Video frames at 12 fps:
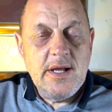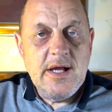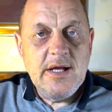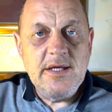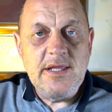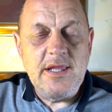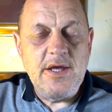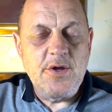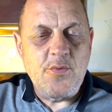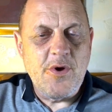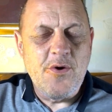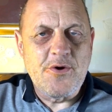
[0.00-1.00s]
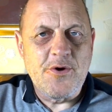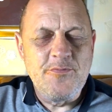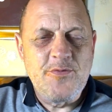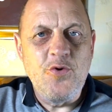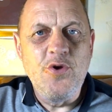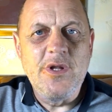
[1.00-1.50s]
Hi there, welcome
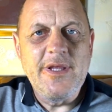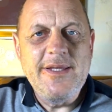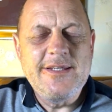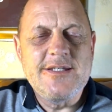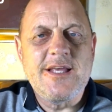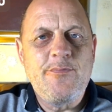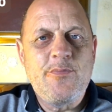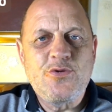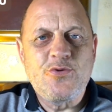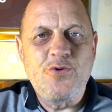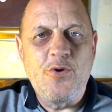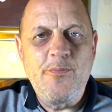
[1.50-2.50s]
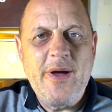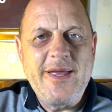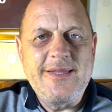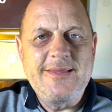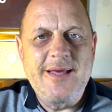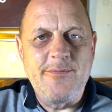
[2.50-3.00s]
to the latest episode of my
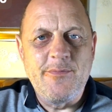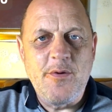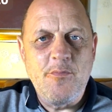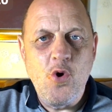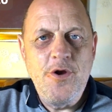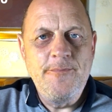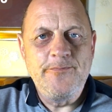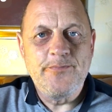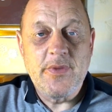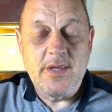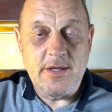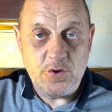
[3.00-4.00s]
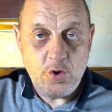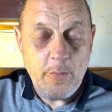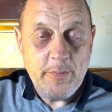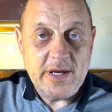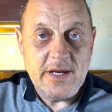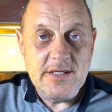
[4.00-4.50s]
10-minute moan. The
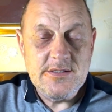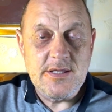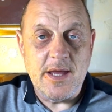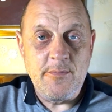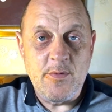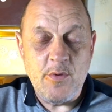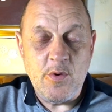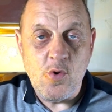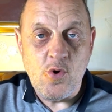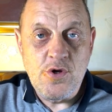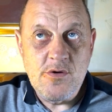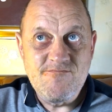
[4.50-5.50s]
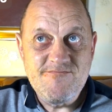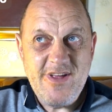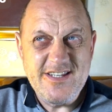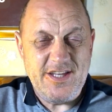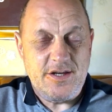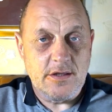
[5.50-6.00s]
topic of this 10-minute moan
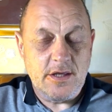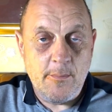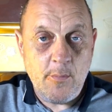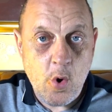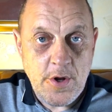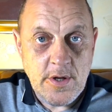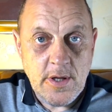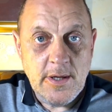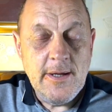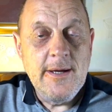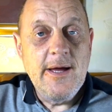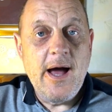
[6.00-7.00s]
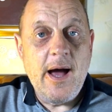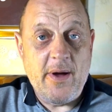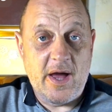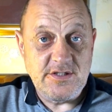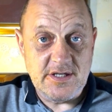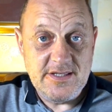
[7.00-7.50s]
isn't really a moan. I'm
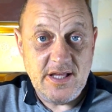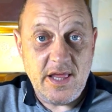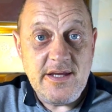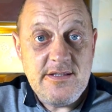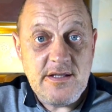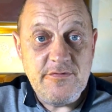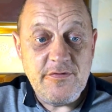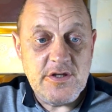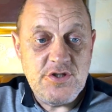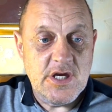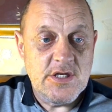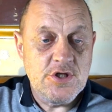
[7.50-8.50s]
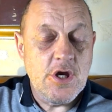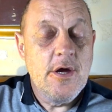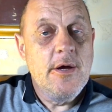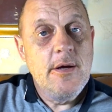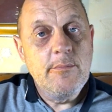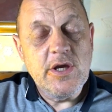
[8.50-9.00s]
actually delighted for a change
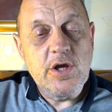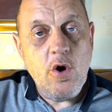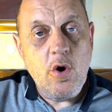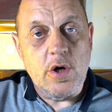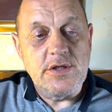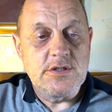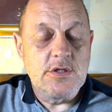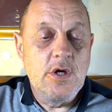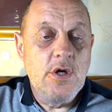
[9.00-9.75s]
because